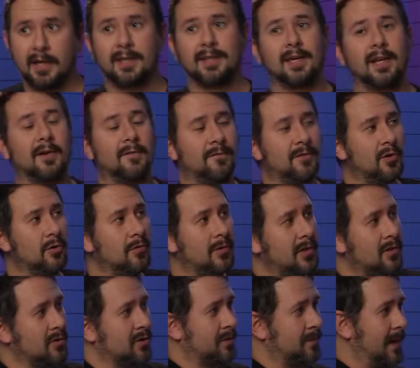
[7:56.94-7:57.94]
that a few
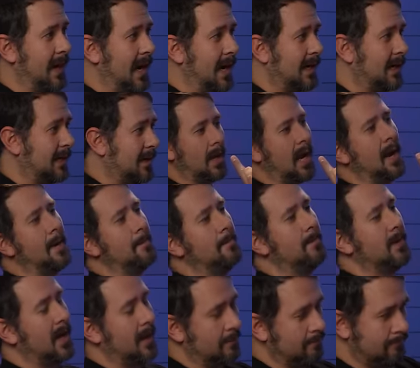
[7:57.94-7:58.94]
years back, I,
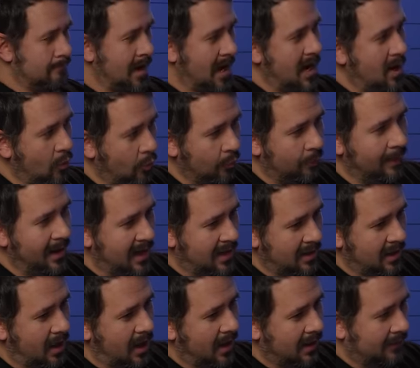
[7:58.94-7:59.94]
I may or may
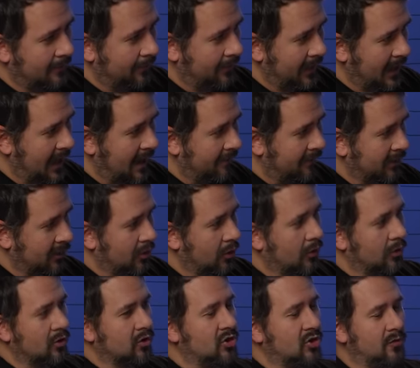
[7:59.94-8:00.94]
not have
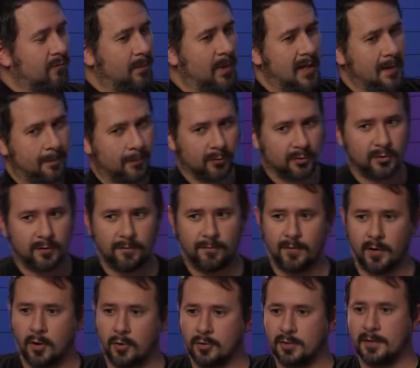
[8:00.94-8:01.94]
encouraged people to
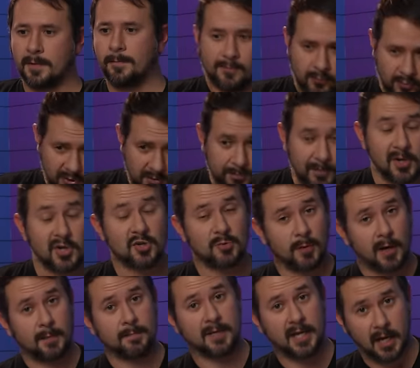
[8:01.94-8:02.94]
vote for SpongeBob